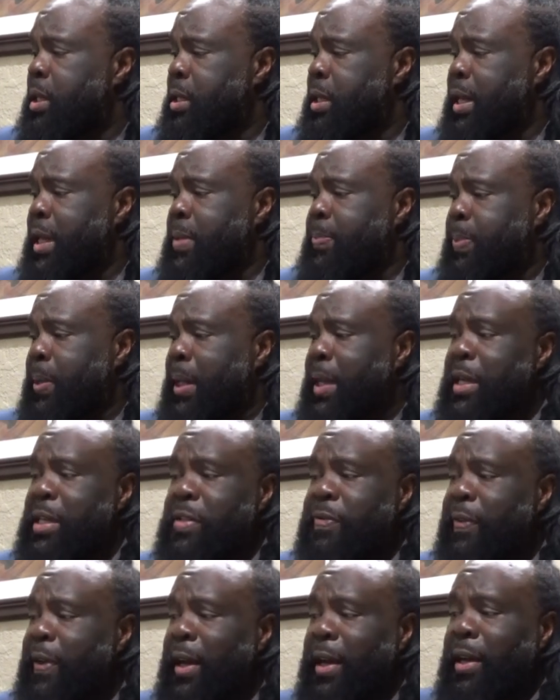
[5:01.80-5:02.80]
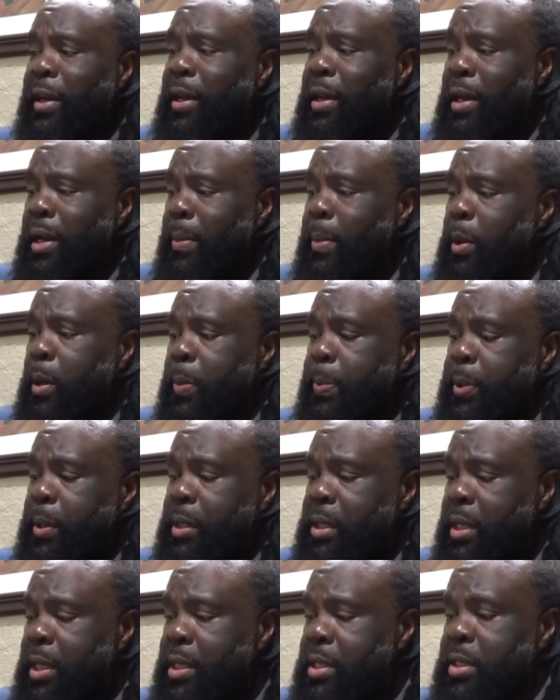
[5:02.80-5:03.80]
that plays fine. I'm gonna put
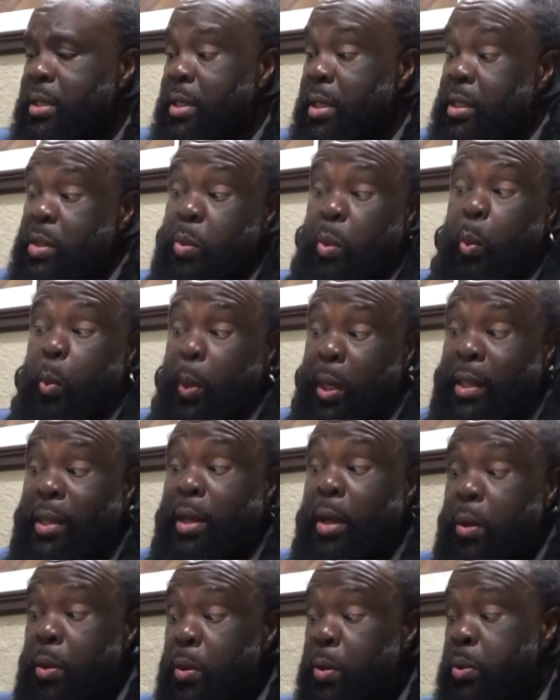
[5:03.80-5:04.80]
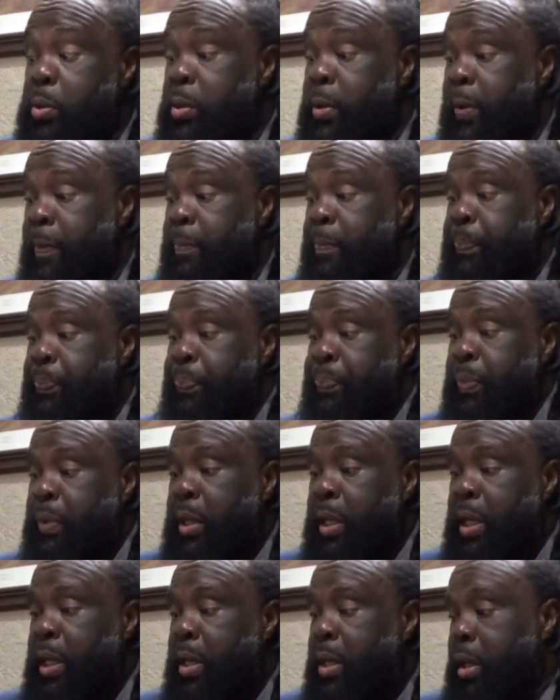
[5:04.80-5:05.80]
this this one with those
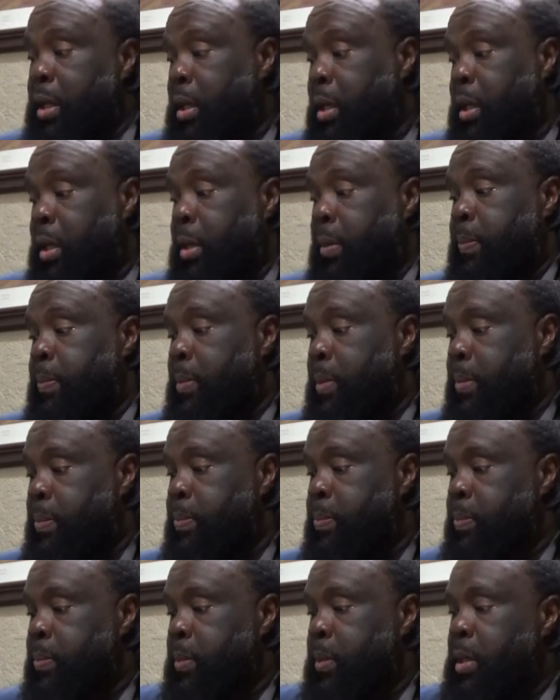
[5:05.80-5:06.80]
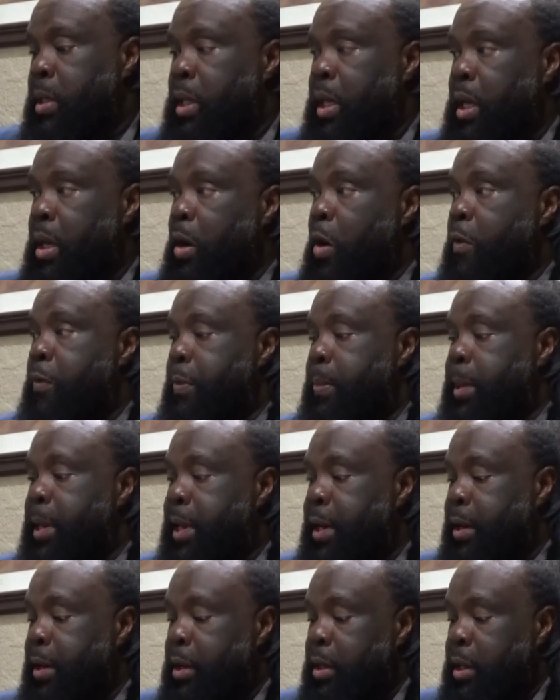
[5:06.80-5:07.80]
and uh and go from
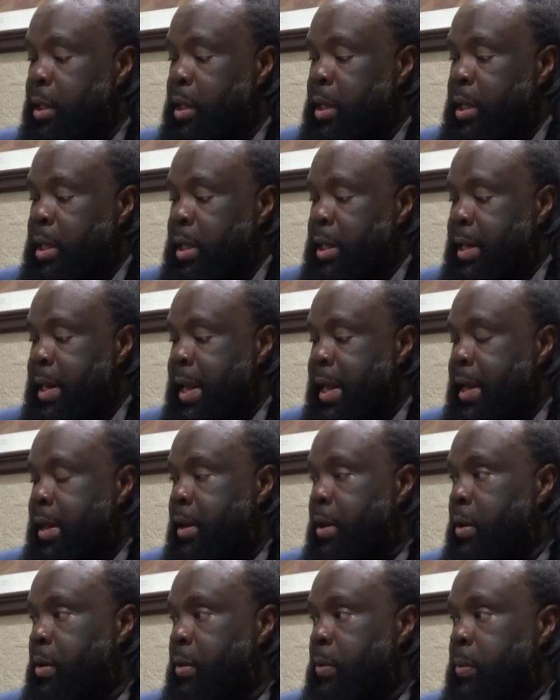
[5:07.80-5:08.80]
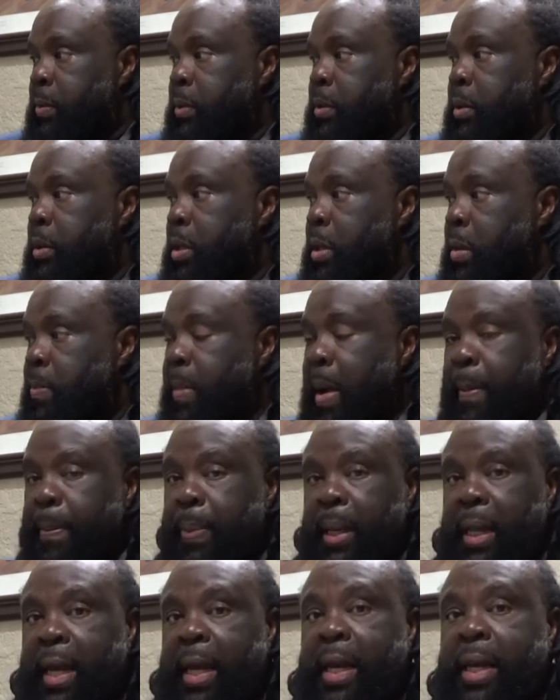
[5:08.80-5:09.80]
there. Now my
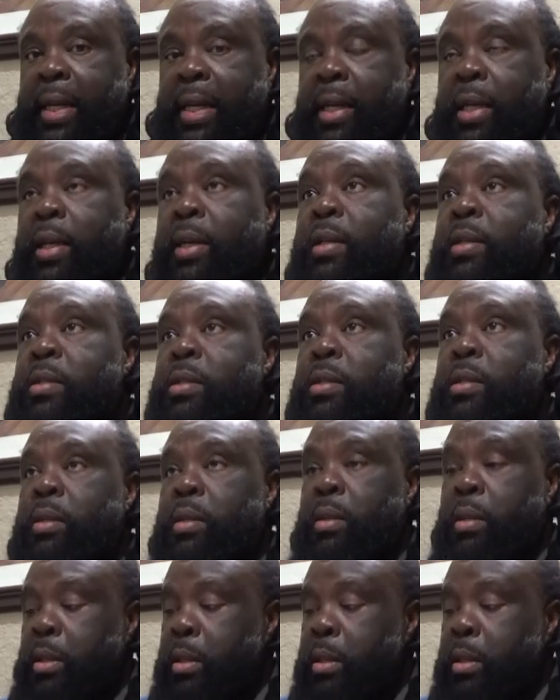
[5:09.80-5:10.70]
plan is